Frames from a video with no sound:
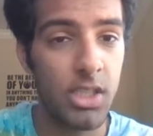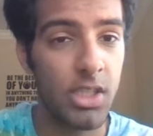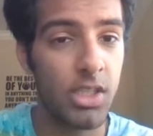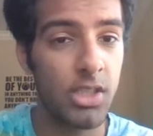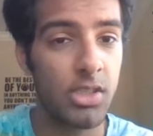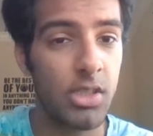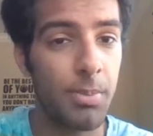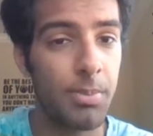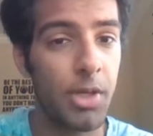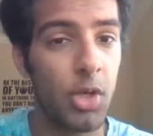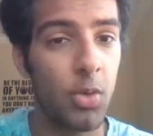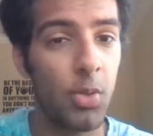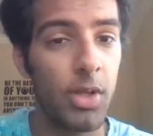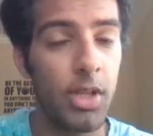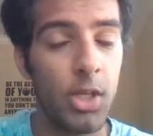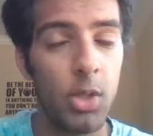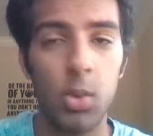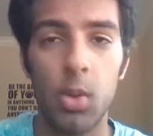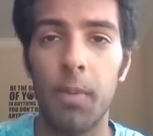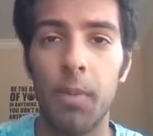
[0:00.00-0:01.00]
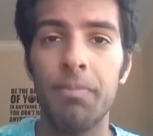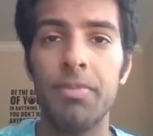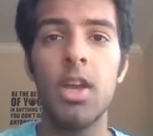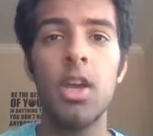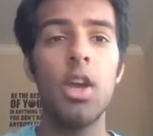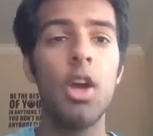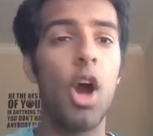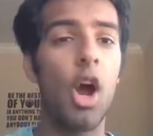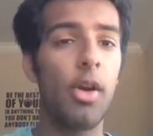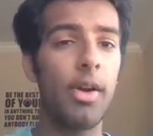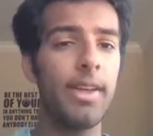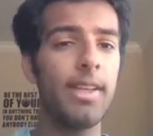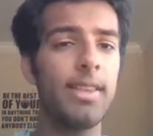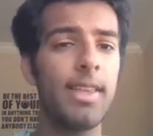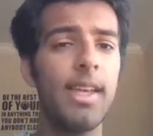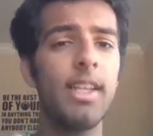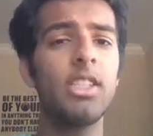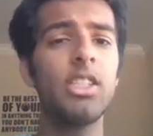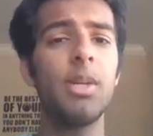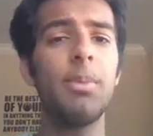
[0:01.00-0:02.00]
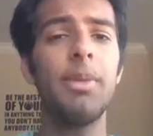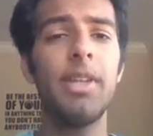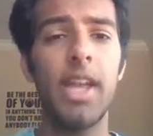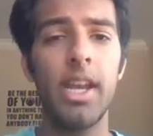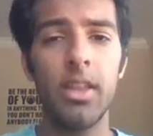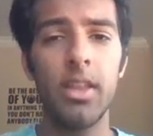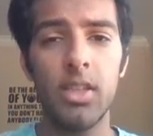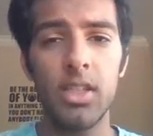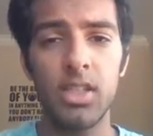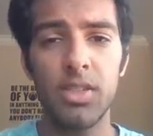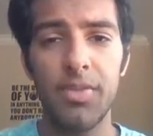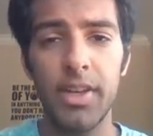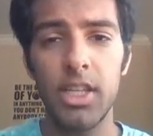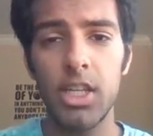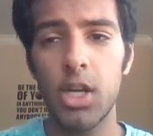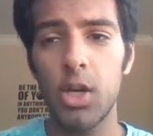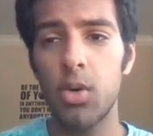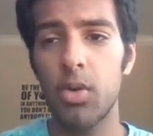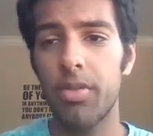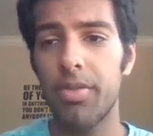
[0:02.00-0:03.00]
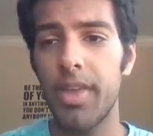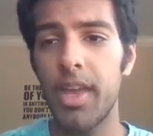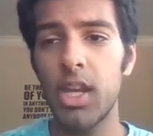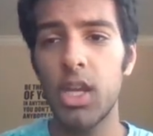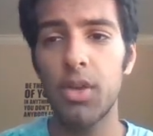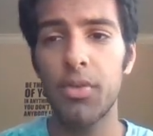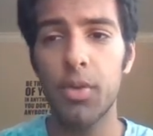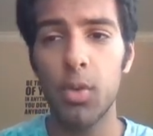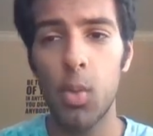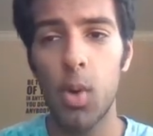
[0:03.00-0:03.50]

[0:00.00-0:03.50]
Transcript: into something really cool. All right, that is gonna be the end of this video. Thank you for